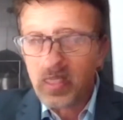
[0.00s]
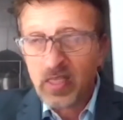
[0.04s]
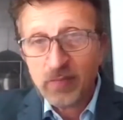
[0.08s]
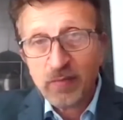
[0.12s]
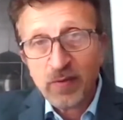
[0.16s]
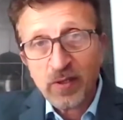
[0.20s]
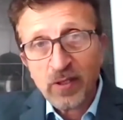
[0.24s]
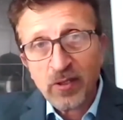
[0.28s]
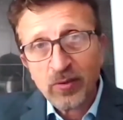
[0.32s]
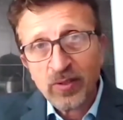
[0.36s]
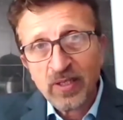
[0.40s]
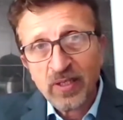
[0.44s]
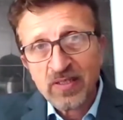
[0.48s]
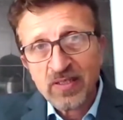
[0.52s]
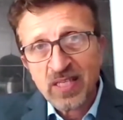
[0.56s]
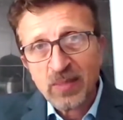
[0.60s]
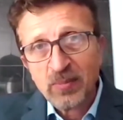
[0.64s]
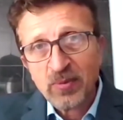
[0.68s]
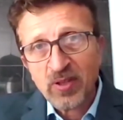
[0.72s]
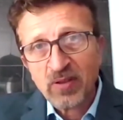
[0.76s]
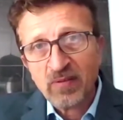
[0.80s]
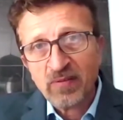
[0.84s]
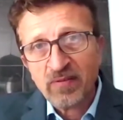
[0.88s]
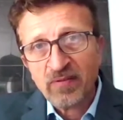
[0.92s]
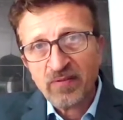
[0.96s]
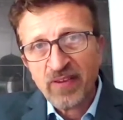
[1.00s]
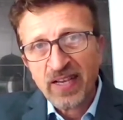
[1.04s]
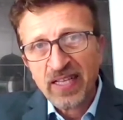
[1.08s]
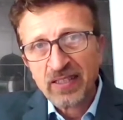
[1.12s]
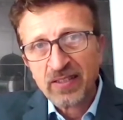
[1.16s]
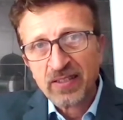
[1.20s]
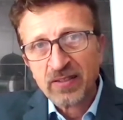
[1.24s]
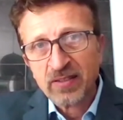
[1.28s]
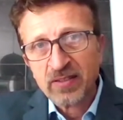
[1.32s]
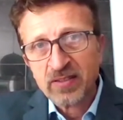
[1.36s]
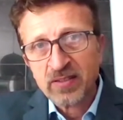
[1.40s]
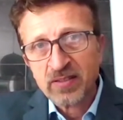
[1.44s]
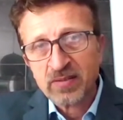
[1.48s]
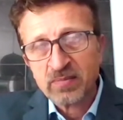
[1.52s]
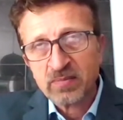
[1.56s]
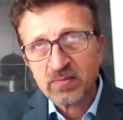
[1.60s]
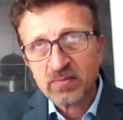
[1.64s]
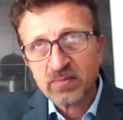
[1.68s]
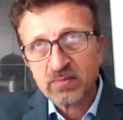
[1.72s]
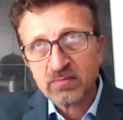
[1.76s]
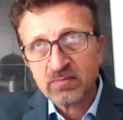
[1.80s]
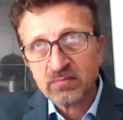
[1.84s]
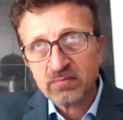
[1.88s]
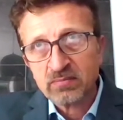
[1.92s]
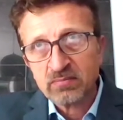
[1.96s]
If you look at some of the factors
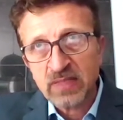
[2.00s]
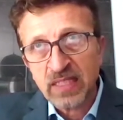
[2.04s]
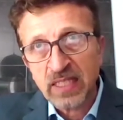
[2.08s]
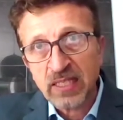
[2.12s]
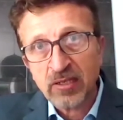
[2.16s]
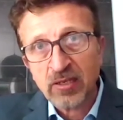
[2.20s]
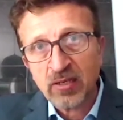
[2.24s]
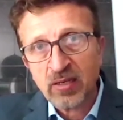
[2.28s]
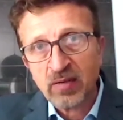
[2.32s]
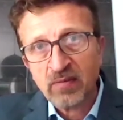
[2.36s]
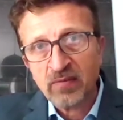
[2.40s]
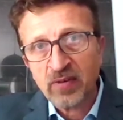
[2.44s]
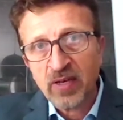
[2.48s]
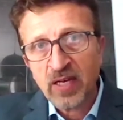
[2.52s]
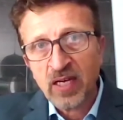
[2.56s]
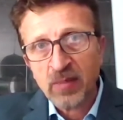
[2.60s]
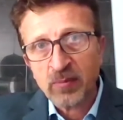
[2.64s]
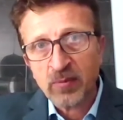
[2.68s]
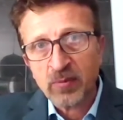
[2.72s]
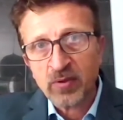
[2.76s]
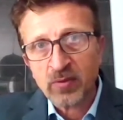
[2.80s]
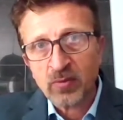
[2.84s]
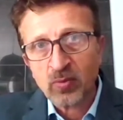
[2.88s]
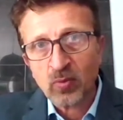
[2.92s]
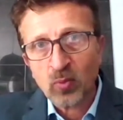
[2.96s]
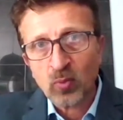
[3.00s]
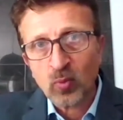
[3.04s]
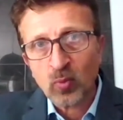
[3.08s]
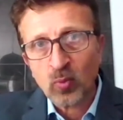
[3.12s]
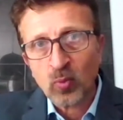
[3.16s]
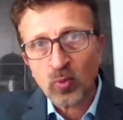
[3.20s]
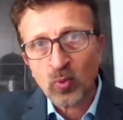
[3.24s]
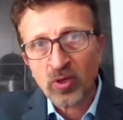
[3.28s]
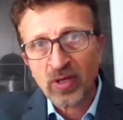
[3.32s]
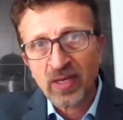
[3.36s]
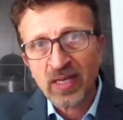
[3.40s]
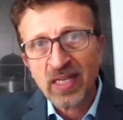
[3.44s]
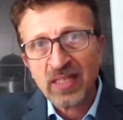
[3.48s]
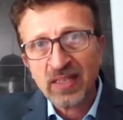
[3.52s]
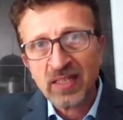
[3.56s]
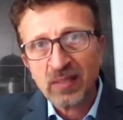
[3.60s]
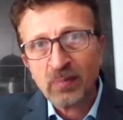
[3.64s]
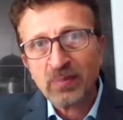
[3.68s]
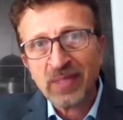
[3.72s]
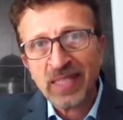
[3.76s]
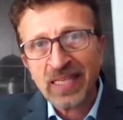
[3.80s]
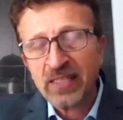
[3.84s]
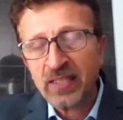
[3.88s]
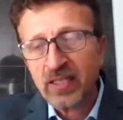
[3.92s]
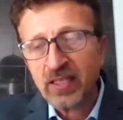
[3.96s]
in our environment we're
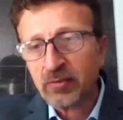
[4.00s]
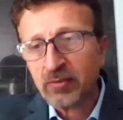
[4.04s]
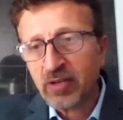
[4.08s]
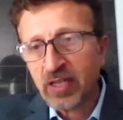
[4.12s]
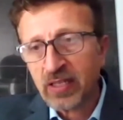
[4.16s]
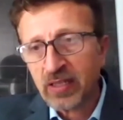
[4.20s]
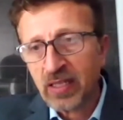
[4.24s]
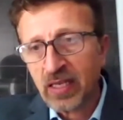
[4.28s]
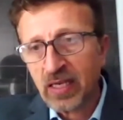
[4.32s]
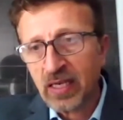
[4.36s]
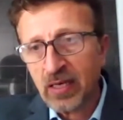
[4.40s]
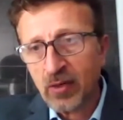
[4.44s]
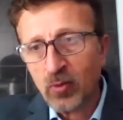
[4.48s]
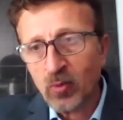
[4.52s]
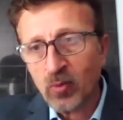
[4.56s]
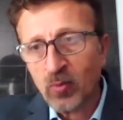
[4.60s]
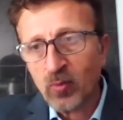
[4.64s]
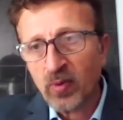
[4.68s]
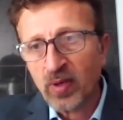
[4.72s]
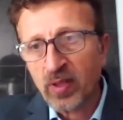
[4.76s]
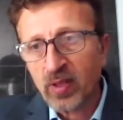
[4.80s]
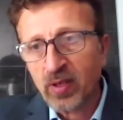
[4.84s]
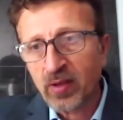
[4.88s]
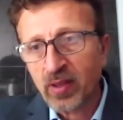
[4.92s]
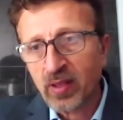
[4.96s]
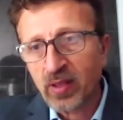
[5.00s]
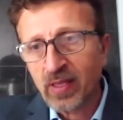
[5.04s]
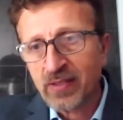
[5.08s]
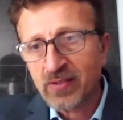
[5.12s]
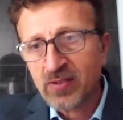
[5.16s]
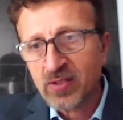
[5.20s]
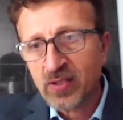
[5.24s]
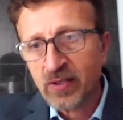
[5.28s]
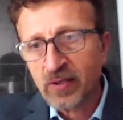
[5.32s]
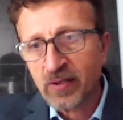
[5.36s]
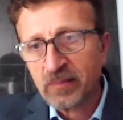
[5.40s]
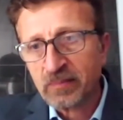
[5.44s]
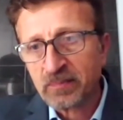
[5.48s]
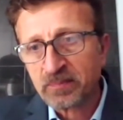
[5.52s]
contemplating right now, whether that's